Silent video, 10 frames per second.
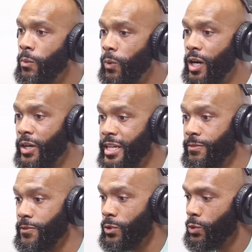Well,
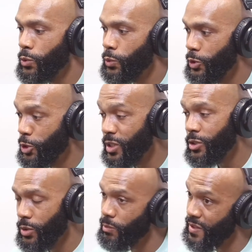if you
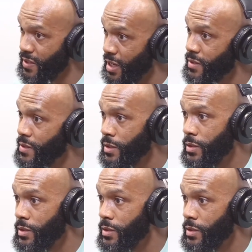can do it with sets.